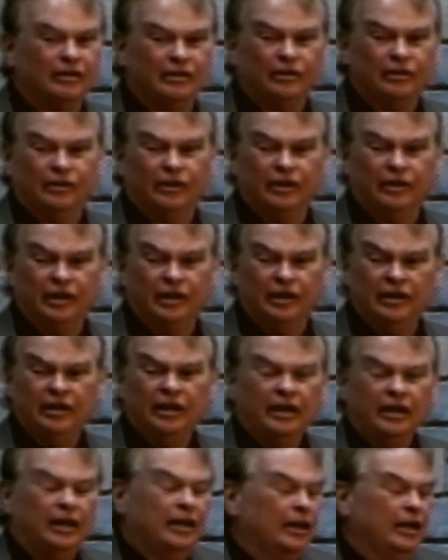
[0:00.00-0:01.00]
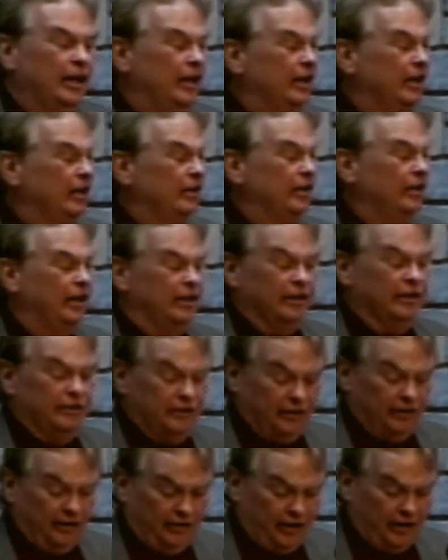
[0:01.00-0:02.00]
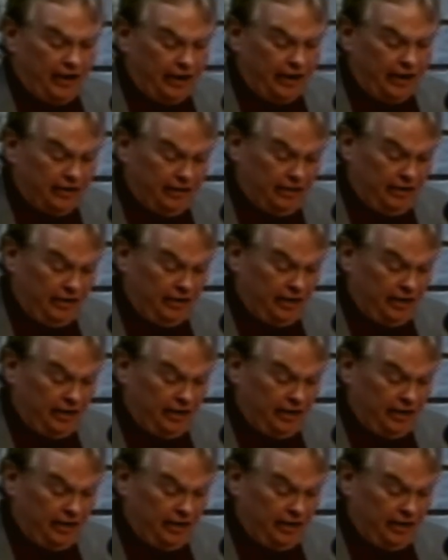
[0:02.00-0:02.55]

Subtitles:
learning and did that.